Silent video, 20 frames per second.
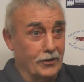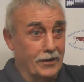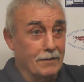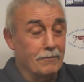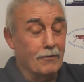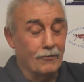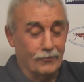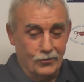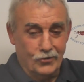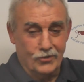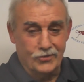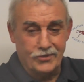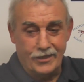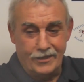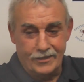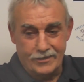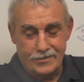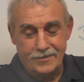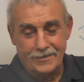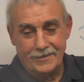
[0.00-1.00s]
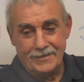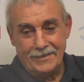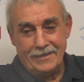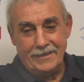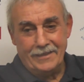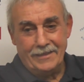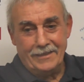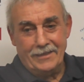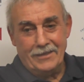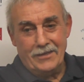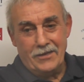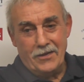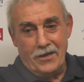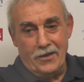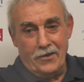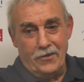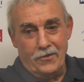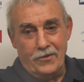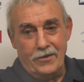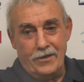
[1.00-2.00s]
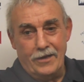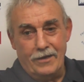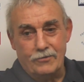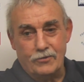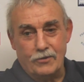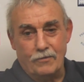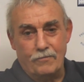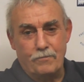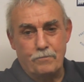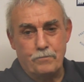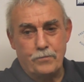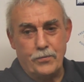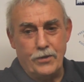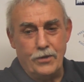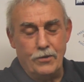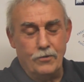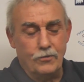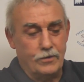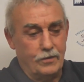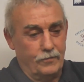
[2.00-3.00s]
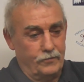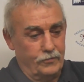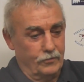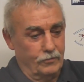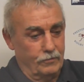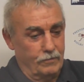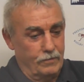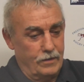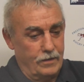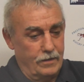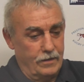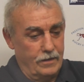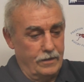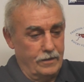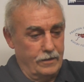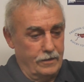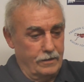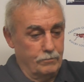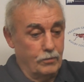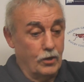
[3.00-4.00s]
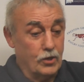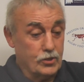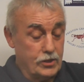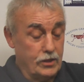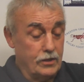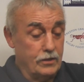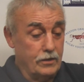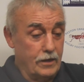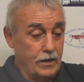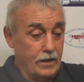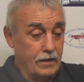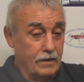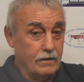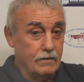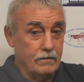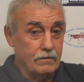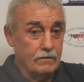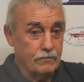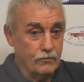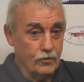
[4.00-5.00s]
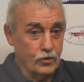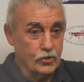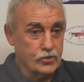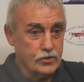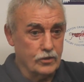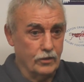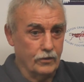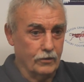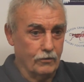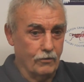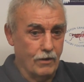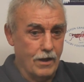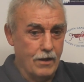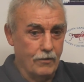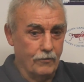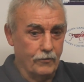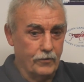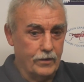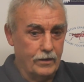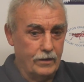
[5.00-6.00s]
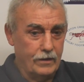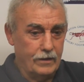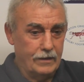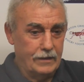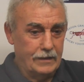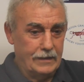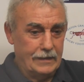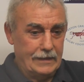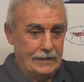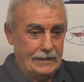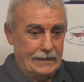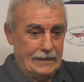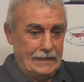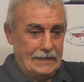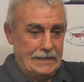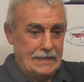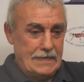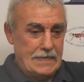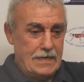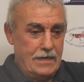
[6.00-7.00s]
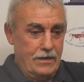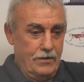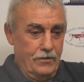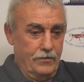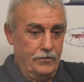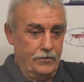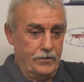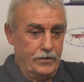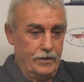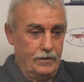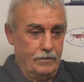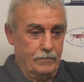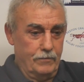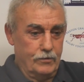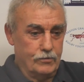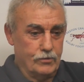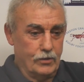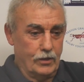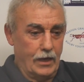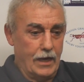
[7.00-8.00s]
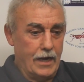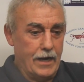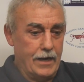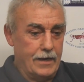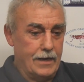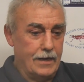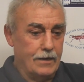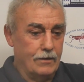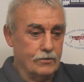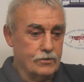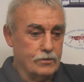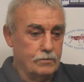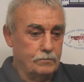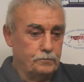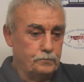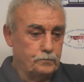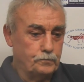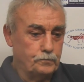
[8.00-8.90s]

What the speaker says: the game, of course, yes. And it was a beautiful Boxing Day, frost on the ground. And there's a line out,